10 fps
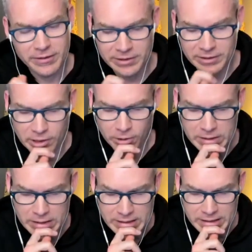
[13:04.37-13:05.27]
you know
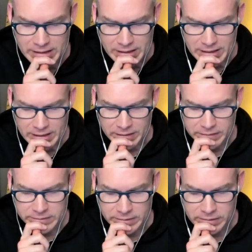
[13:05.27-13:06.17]

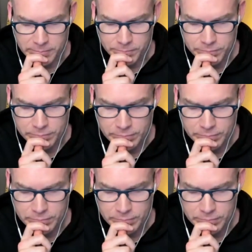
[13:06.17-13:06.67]
and um